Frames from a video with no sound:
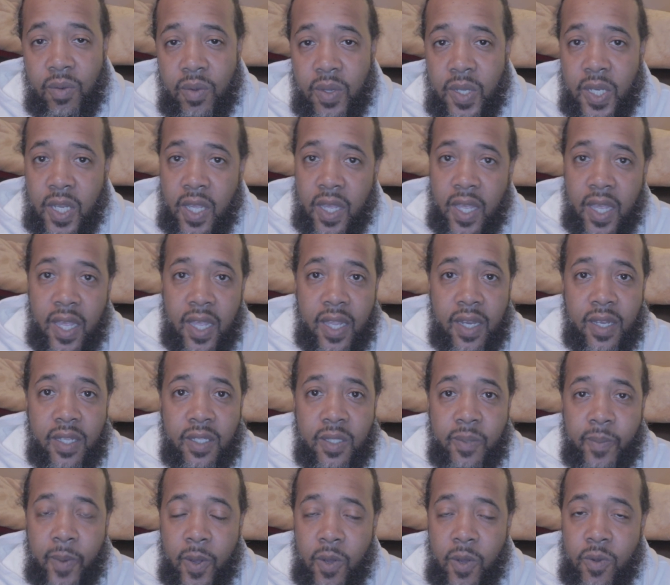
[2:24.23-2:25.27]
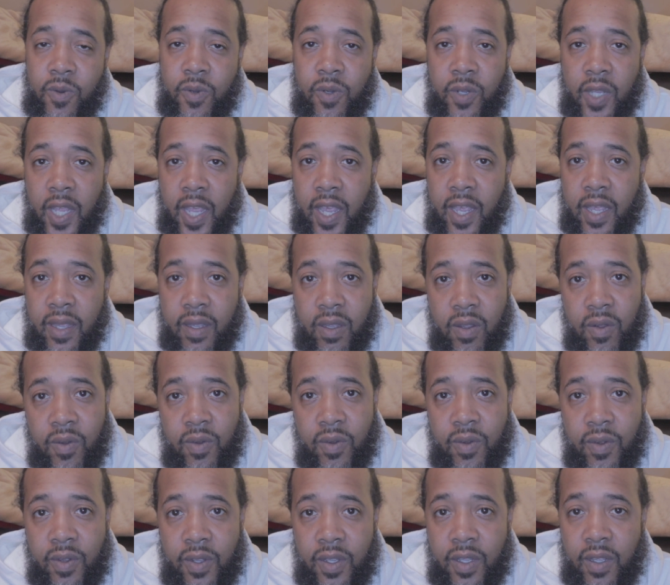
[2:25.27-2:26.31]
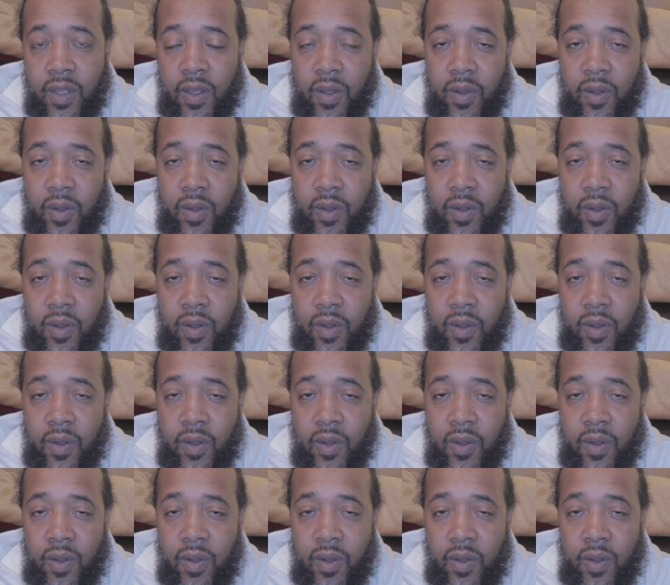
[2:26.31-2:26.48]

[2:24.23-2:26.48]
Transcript: we done had this poker game going